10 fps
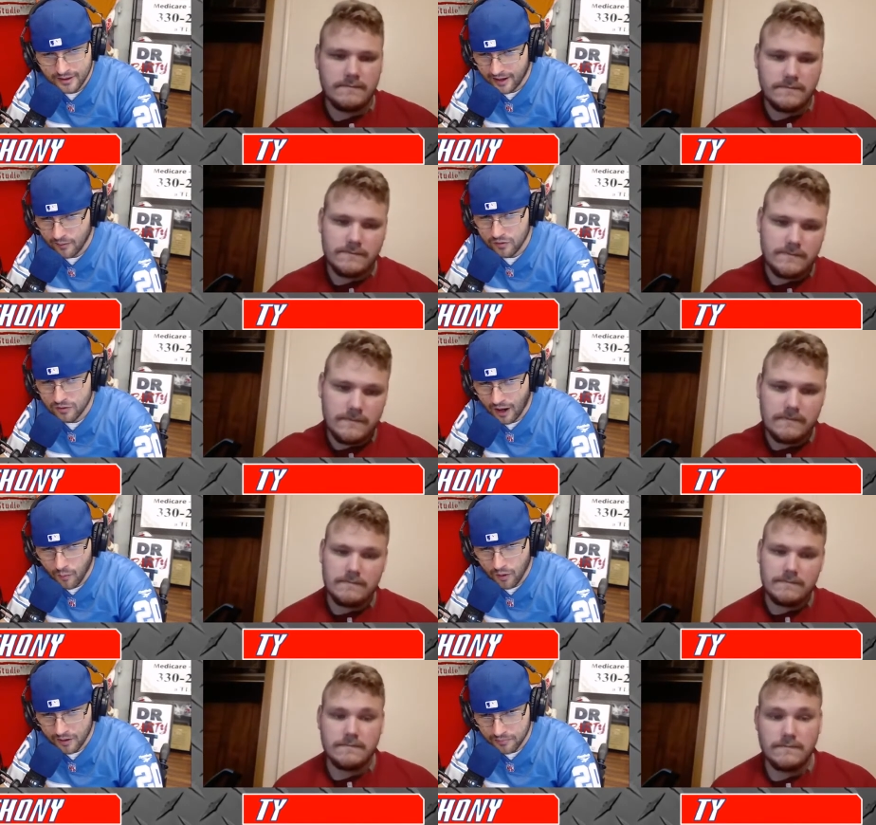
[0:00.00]
Speaker 1: Like I would not
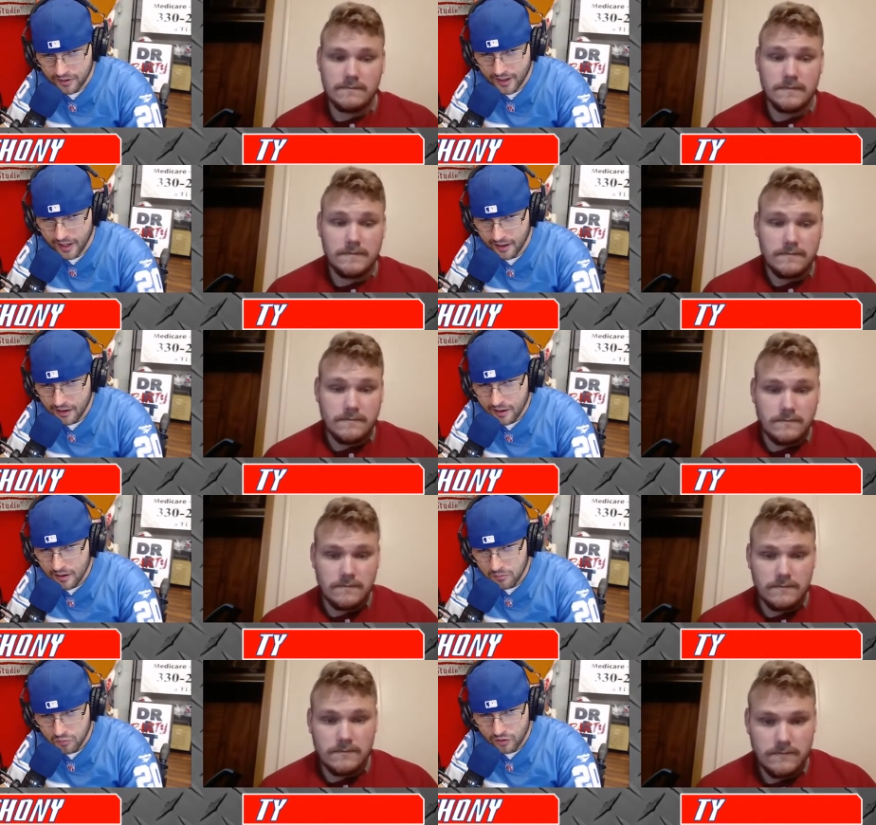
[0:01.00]
want to play
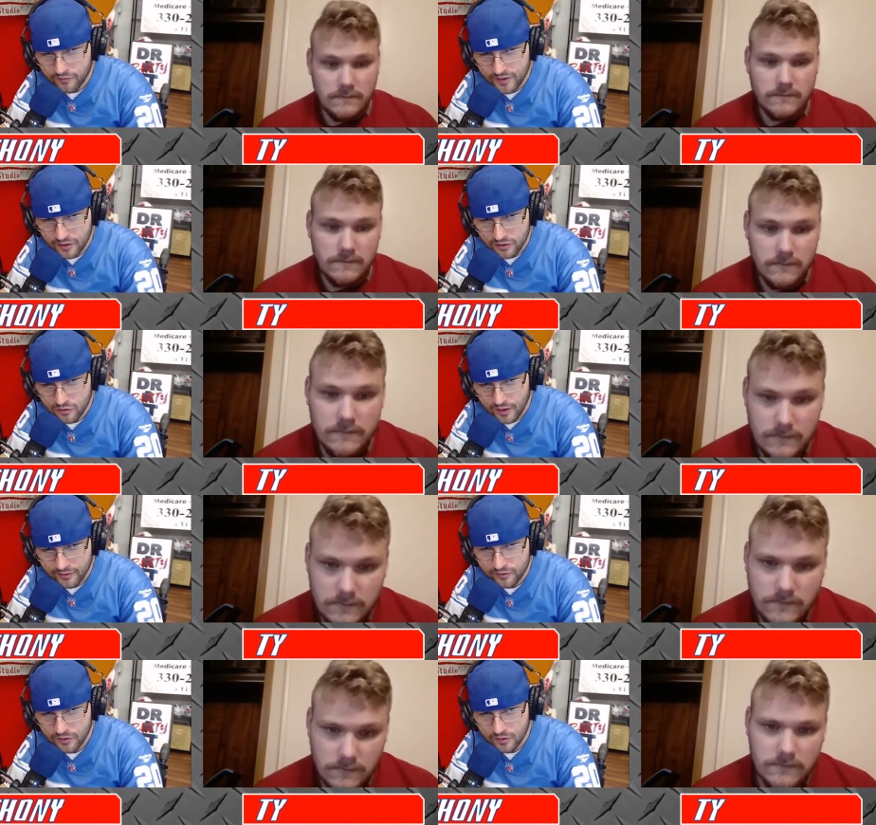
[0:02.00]
Brookfield,
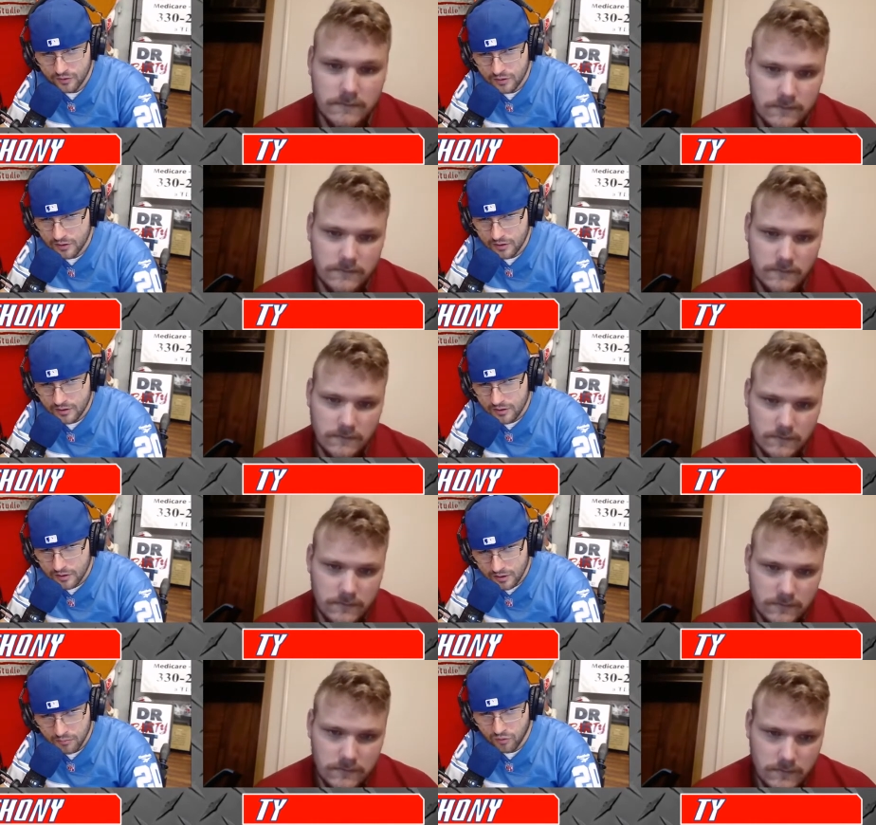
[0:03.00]
Crestview,
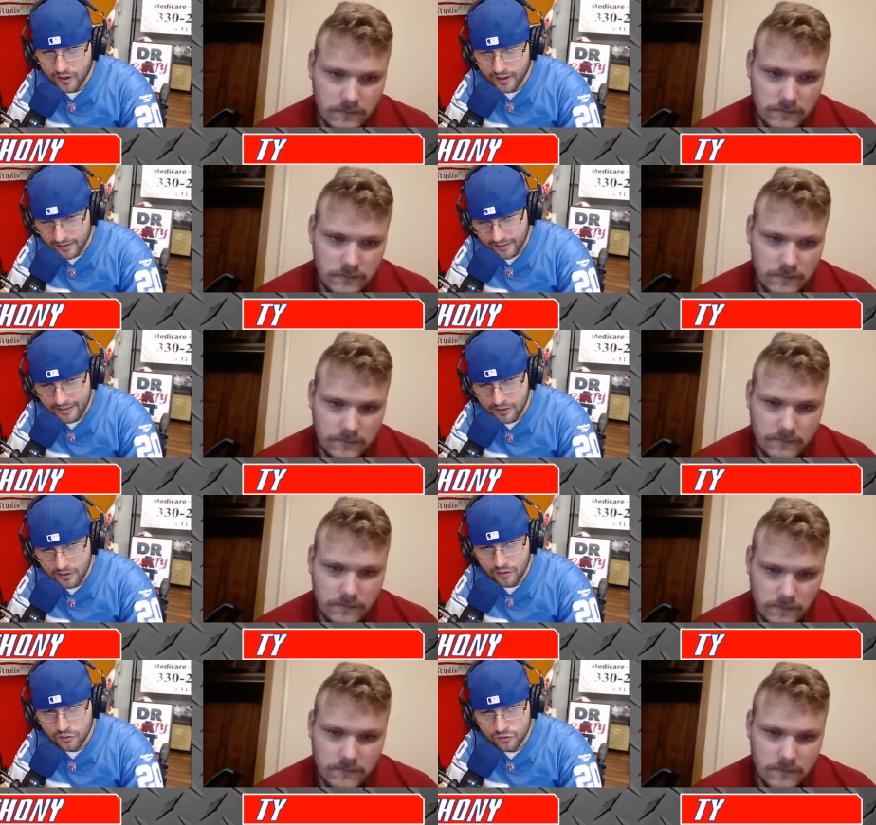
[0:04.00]
LaBrae in eh, the, the,
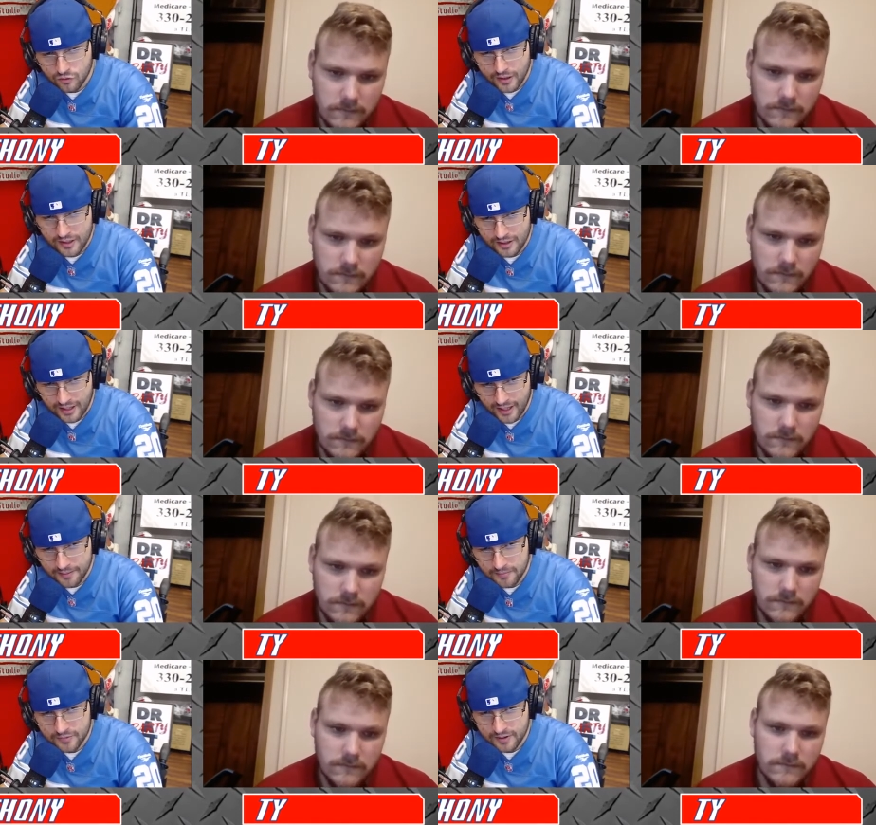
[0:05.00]
those stretch of
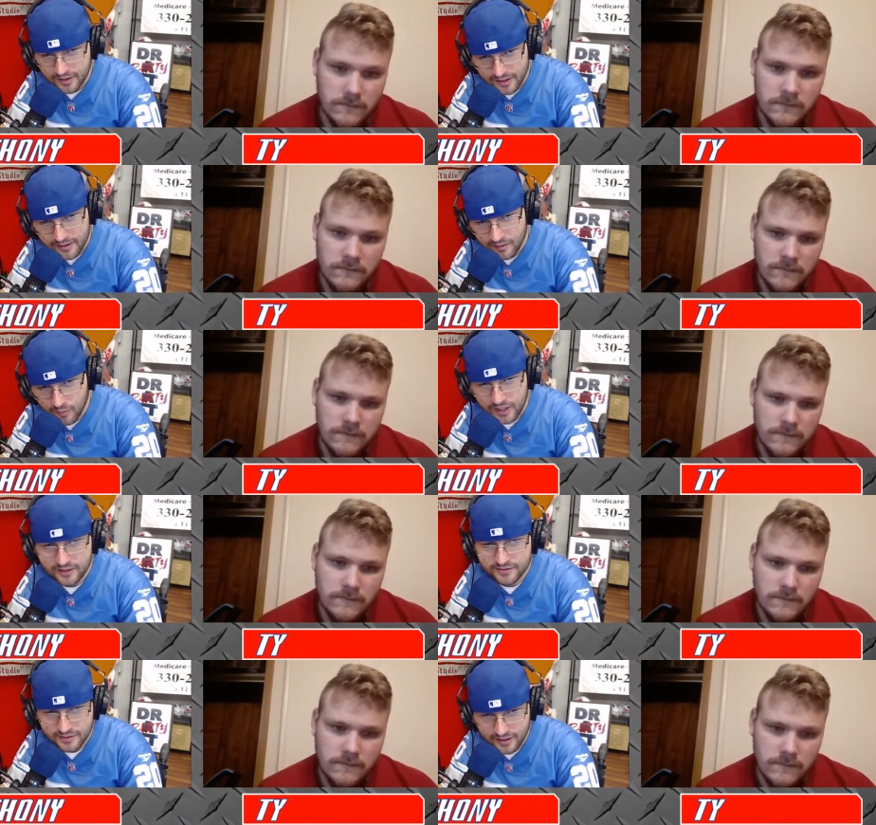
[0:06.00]
games in the
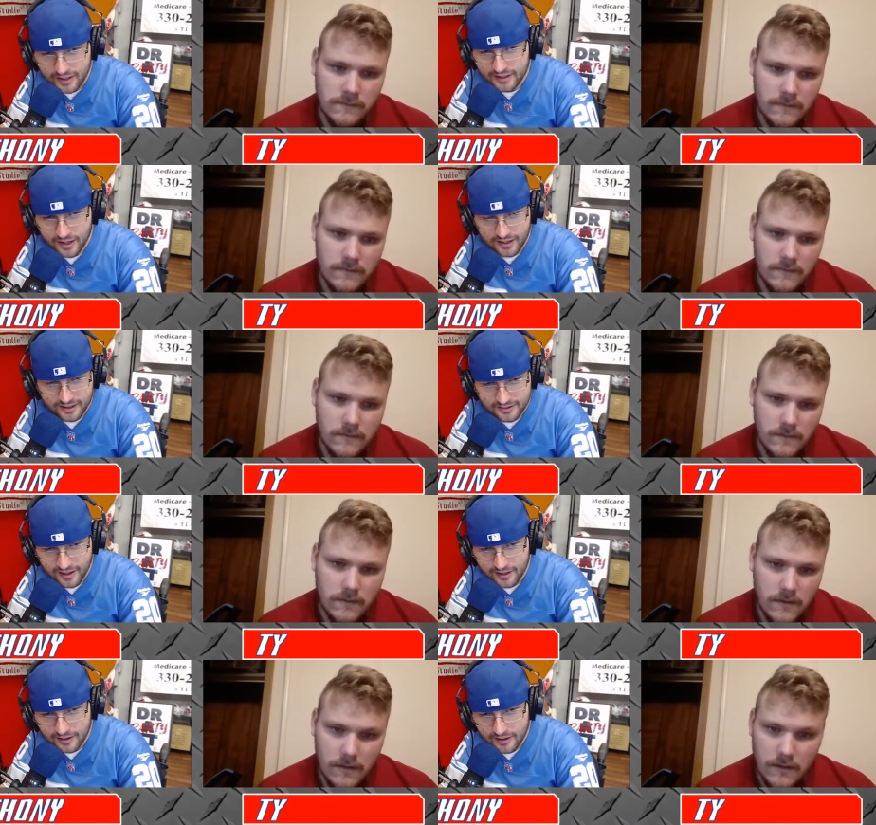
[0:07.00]
weeks eight, nine, and
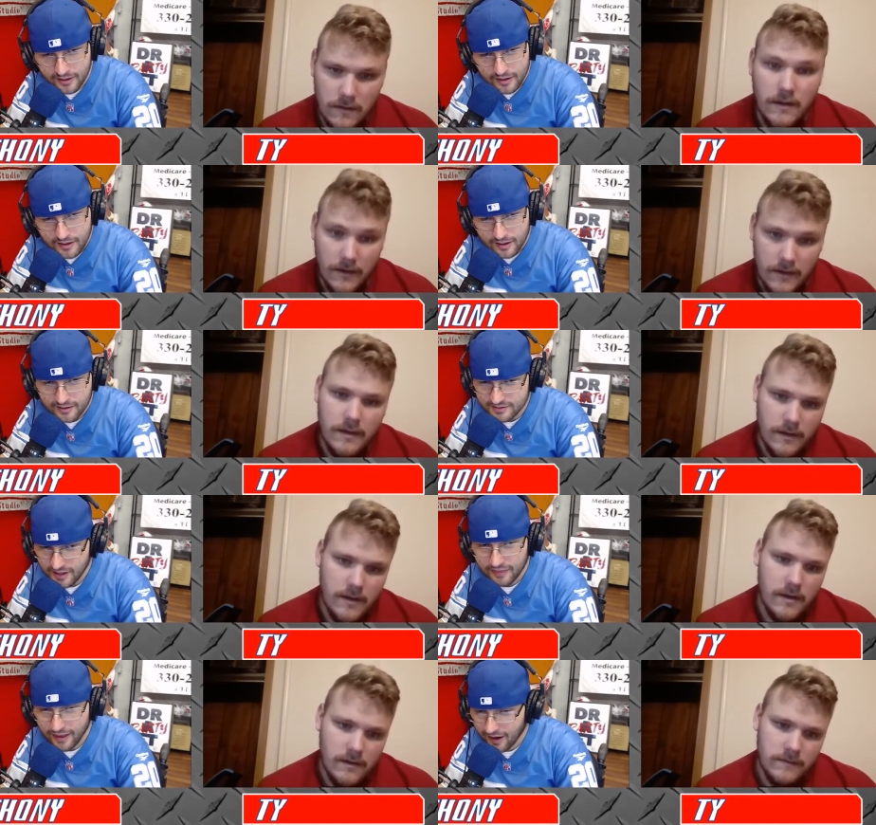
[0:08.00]
ten, because
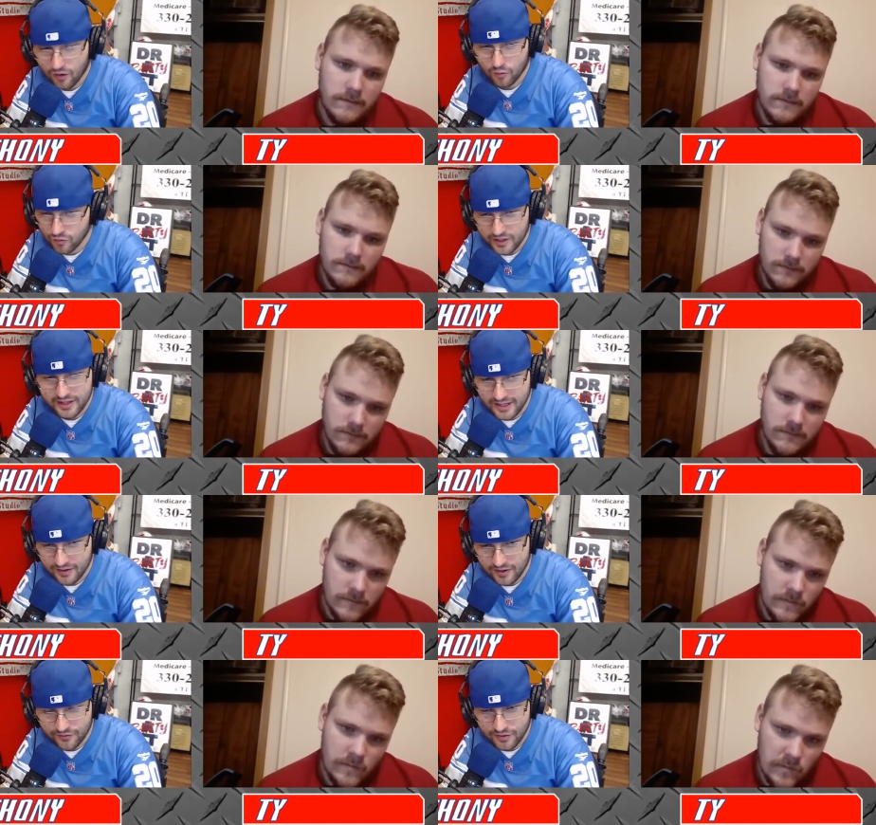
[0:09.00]
then they are really
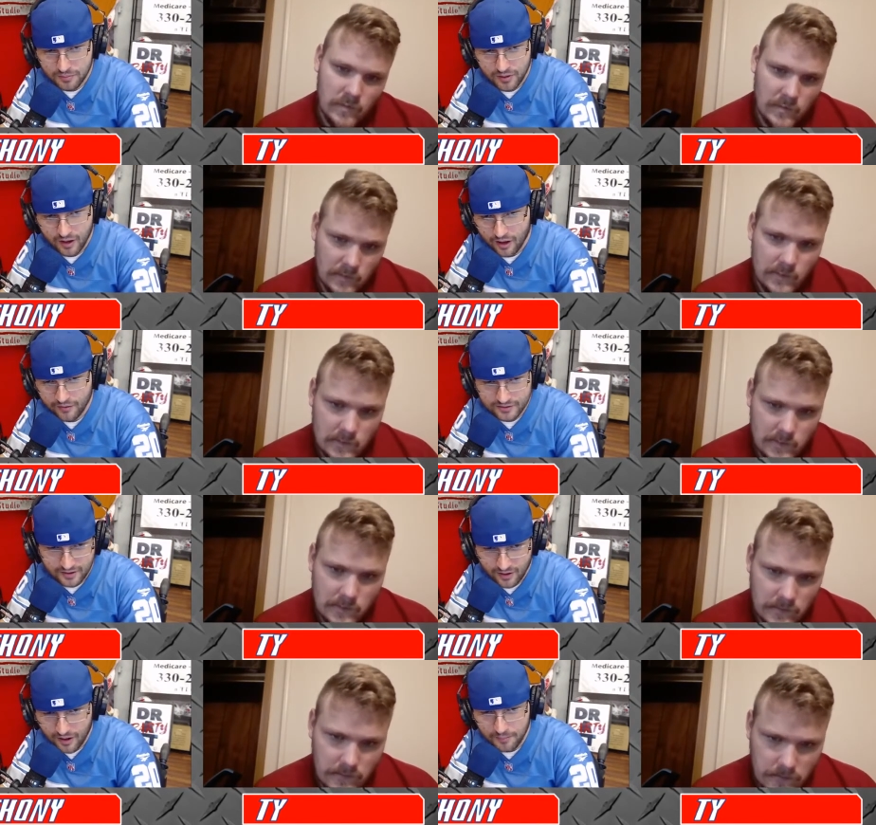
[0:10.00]
gearing for the playoffs and
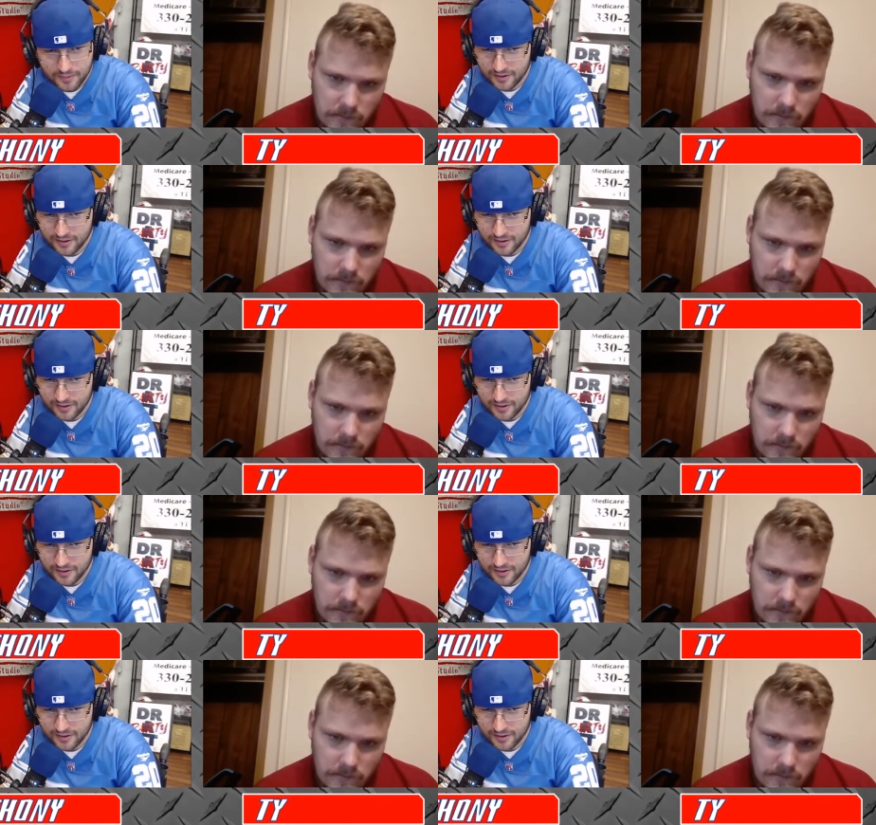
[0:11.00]
they're up and